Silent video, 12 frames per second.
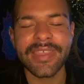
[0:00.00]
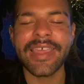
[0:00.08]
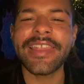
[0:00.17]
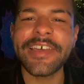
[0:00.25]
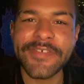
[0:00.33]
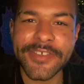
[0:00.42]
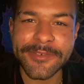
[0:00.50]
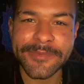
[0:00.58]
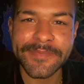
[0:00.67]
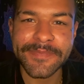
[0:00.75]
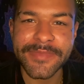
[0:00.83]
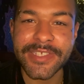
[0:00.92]
I love you.
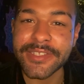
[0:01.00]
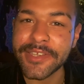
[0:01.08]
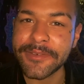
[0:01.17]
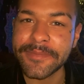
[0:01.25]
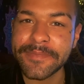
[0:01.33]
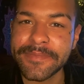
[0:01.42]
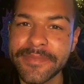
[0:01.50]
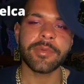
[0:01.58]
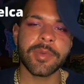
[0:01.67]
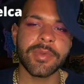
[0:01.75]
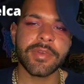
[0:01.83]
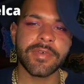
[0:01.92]
Let's go. All
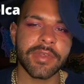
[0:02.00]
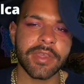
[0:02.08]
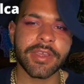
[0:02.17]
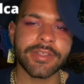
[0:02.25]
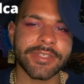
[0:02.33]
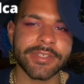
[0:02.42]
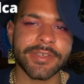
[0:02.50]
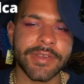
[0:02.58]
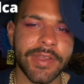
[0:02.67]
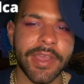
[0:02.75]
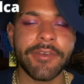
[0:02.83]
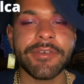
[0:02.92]
my beautiful
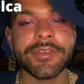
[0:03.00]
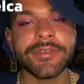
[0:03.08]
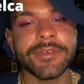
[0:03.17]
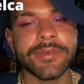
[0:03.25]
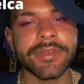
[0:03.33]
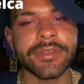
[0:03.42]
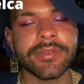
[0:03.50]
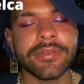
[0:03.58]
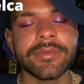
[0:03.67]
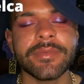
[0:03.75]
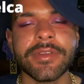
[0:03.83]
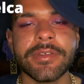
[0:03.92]
Cancer, how are you doing?
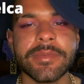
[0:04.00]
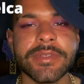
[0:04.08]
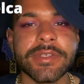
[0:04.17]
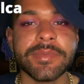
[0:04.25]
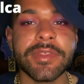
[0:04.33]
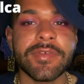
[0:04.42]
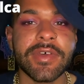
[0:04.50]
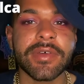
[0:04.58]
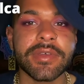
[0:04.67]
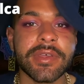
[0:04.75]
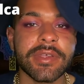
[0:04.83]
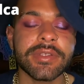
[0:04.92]
My name is Simply
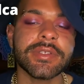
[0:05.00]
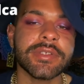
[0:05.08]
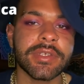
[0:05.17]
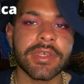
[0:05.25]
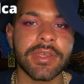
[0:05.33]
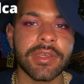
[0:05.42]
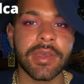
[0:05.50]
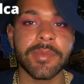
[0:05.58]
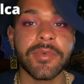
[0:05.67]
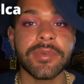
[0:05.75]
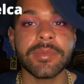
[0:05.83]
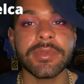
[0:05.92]
Valka, and today I'm
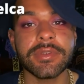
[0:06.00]
going to be